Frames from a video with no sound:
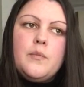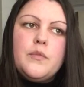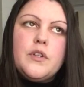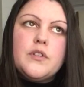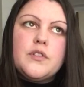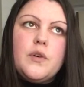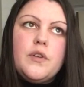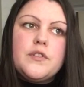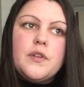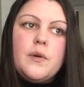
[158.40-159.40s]
There's
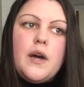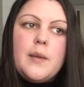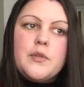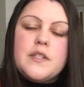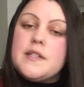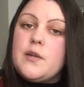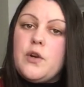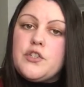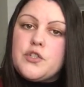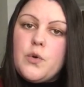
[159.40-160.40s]
also options like
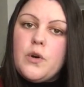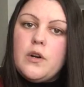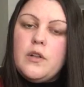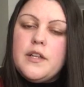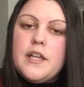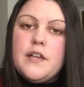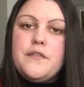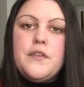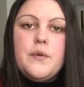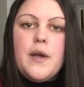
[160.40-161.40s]
crushed coral
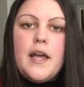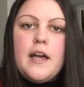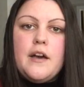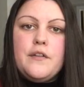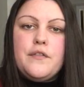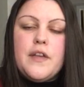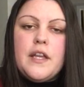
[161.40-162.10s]
if you have